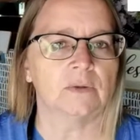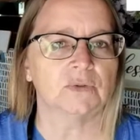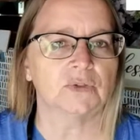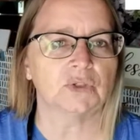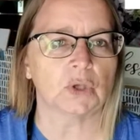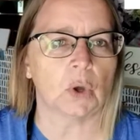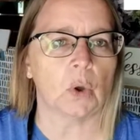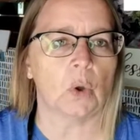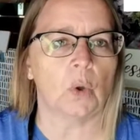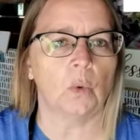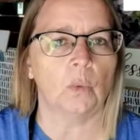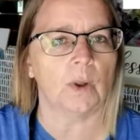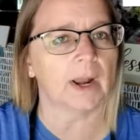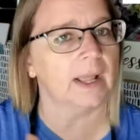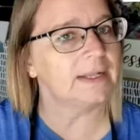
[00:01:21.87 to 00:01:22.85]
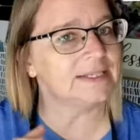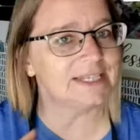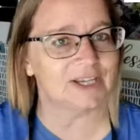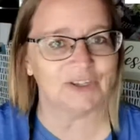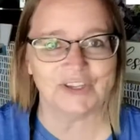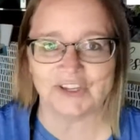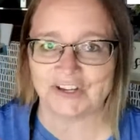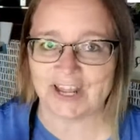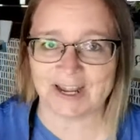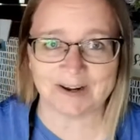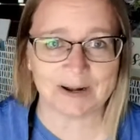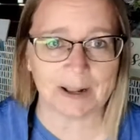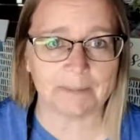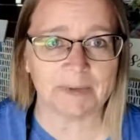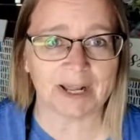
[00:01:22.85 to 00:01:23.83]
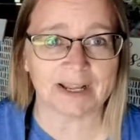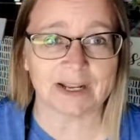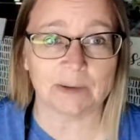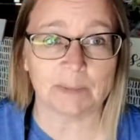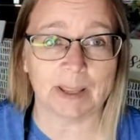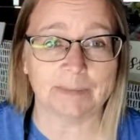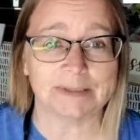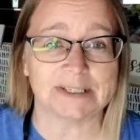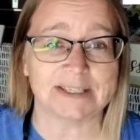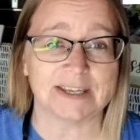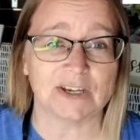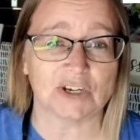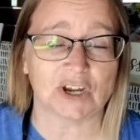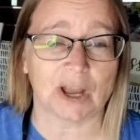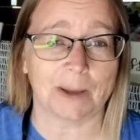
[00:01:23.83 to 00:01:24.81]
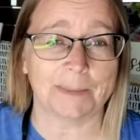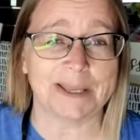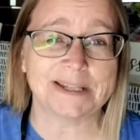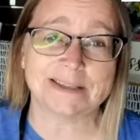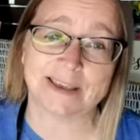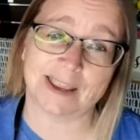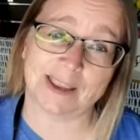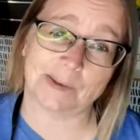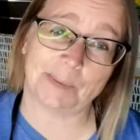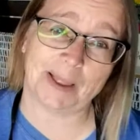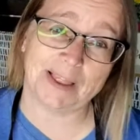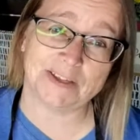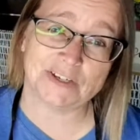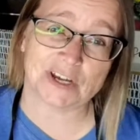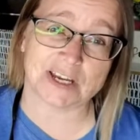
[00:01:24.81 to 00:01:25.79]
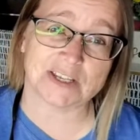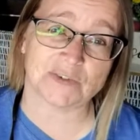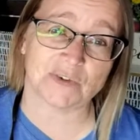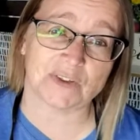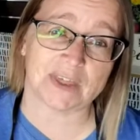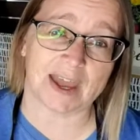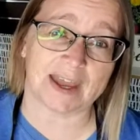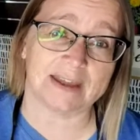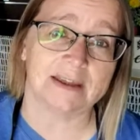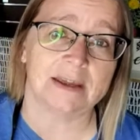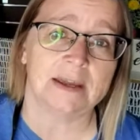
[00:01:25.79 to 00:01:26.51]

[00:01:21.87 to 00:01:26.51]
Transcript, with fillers: So when I tilt you down, I'm not going to be able to see your comments. I apologize for that.